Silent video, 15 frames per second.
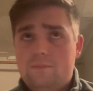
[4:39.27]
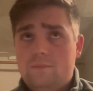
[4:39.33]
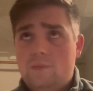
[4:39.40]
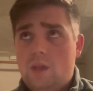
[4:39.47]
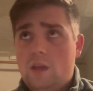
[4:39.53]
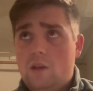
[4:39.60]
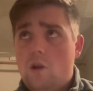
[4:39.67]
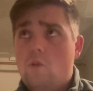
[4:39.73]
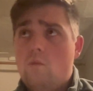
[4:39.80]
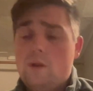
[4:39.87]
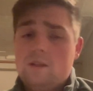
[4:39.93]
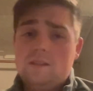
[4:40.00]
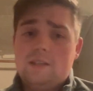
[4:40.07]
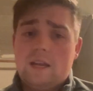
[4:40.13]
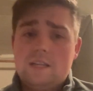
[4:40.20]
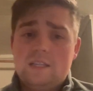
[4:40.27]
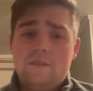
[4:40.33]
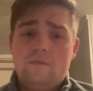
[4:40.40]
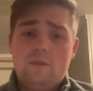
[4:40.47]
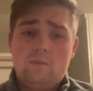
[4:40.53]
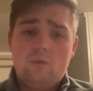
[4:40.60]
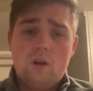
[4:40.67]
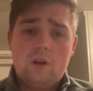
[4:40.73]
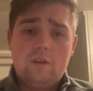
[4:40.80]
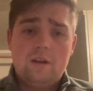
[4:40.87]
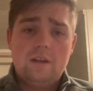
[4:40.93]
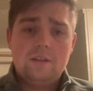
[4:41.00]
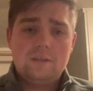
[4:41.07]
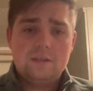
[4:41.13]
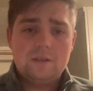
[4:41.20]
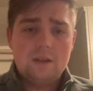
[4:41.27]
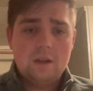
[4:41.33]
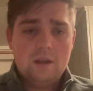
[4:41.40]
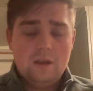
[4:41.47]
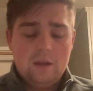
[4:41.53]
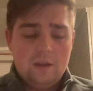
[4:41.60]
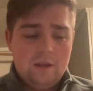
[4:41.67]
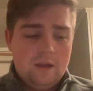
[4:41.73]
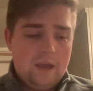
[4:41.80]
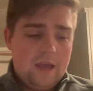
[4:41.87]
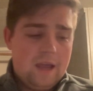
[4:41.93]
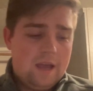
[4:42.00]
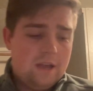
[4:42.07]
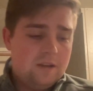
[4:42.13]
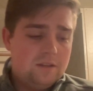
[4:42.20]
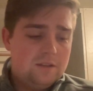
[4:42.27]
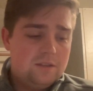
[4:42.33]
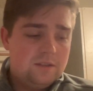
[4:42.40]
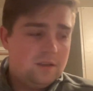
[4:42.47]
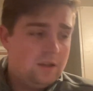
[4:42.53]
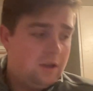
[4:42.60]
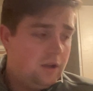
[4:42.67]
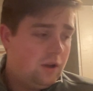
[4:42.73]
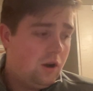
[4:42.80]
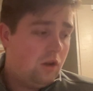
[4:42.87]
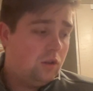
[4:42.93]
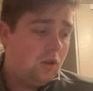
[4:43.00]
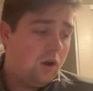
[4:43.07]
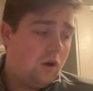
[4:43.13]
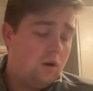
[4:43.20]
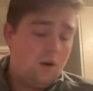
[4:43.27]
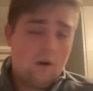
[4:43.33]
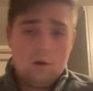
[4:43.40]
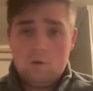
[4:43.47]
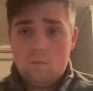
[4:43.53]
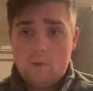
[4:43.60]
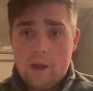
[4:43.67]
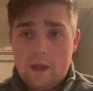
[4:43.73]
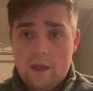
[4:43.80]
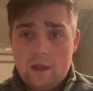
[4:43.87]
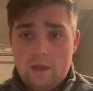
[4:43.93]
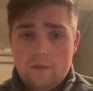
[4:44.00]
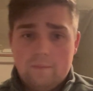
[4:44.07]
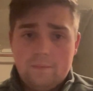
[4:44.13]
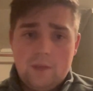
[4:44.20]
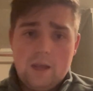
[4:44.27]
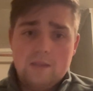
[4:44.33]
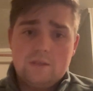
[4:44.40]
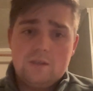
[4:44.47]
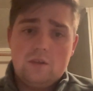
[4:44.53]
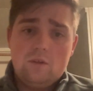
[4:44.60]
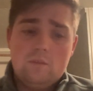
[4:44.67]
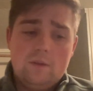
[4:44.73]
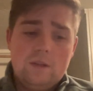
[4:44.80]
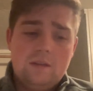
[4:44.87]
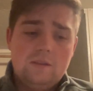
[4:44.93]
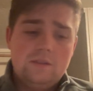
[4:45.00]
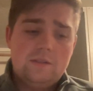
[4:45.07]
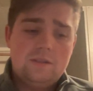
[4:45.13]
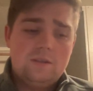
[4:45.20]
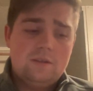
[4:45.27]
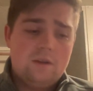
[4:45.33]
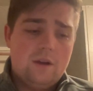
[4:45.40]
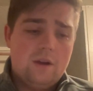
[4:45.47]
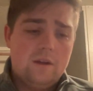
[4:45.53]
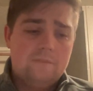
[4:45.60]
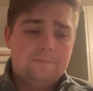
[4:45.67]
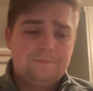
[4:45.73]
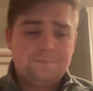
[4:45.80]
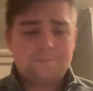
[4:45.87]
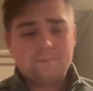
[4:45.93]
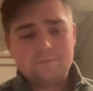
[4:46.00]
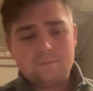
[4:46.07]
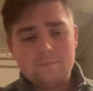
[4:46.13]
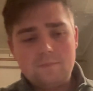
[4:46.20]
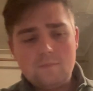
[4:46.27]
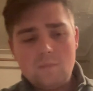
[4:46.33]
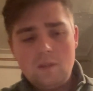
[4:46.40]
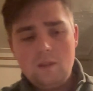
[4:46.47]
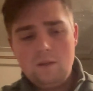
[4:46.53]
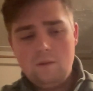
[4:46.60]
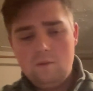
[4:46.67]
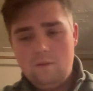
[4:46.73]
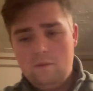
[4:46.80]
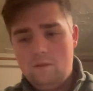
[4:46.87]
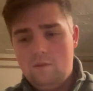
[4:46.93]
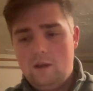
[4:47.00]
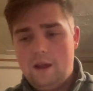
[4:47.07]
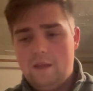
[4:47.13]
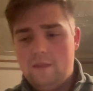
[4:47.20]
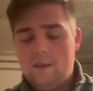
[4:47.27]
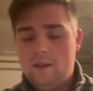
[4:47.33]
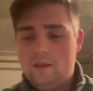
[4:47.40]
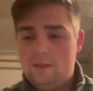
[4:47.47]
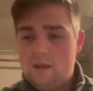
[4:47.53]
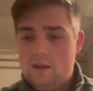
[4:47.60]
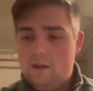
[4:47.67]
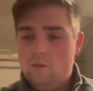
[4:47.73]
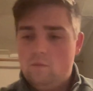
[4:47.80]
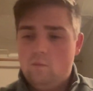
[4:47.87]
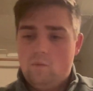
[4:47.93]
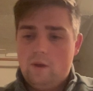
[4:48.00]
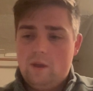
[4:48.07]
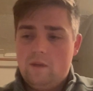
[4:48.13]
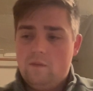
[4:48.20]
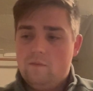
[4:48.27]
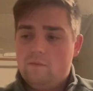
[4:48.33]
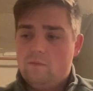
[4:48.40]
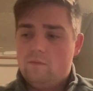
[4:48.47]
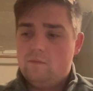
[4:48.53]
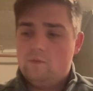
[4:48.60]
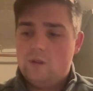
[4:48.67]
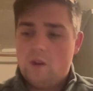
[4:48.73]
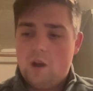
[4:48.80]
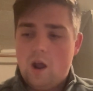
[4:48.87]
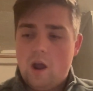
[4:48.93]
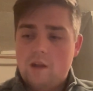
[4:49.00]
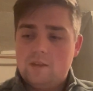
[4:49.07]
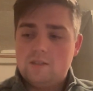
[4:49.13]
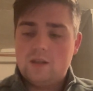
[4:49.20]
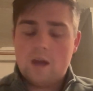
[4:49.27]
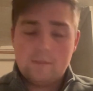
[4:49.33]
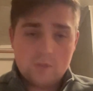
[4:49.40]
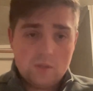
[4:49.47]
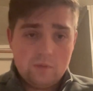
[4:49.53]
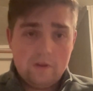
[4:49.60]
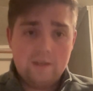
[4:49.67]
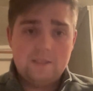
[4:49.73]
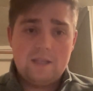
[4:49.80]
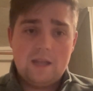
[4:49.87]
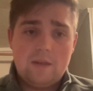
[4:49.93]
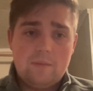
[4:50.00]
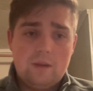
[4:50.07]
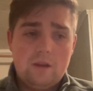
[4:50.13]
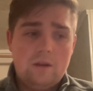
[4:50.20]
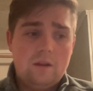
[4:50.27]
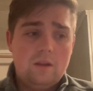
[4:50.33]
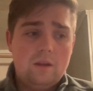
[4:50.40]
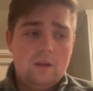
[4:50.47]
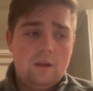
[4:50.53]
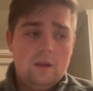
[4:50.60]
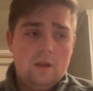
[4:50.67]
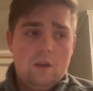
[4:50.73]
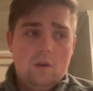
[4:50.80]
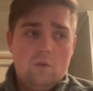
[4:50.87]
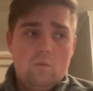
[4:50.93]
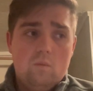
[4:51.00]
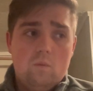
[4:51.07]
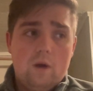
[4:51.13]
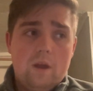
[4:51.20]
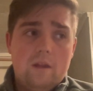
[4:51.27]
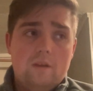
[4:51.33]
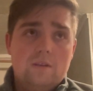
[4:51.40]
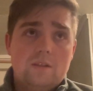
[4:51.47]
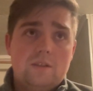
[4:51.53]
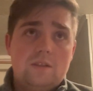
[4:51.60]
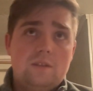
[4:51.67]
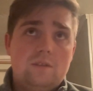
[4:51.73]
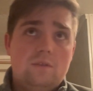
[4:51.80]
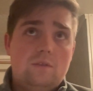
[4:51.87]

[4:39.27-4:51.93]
that go with scientific progress. And along our way as humans, I think that we've not stopped to examine what